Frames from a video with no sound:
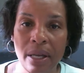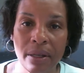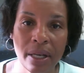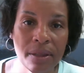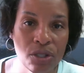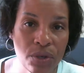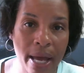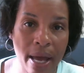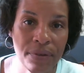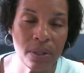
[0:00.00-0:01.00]
look at the
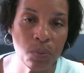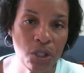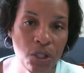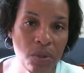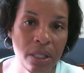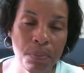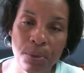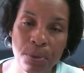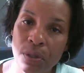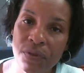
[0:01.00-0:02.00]
drafts when you did the
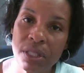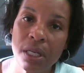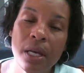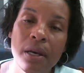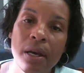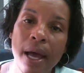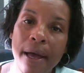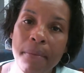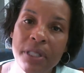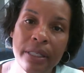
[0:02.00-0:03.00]
proofs.
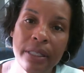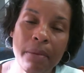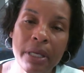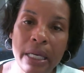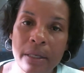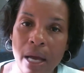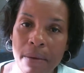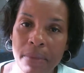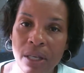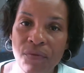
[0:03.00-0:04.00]
So now I'm
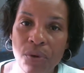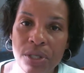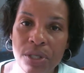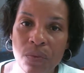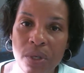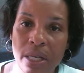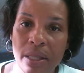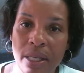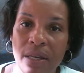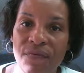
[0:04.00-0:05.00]
looking forward to reading
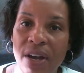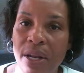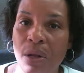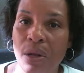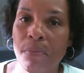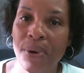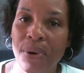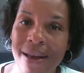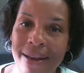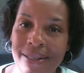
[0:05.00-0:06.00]
the final
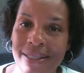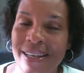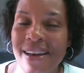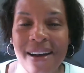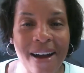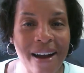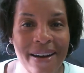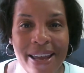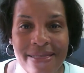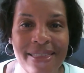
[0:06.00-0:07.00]
product. All
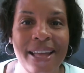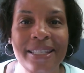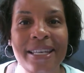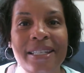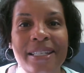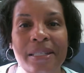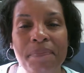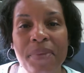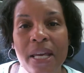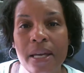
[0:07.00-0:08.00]
right, that's it.
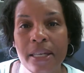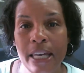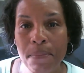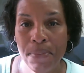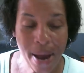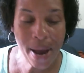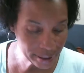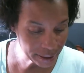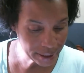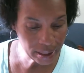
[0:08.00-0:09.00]
Keep
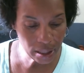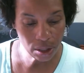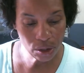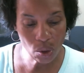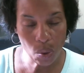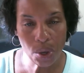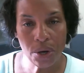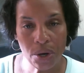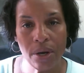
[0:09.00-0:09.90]
practicing your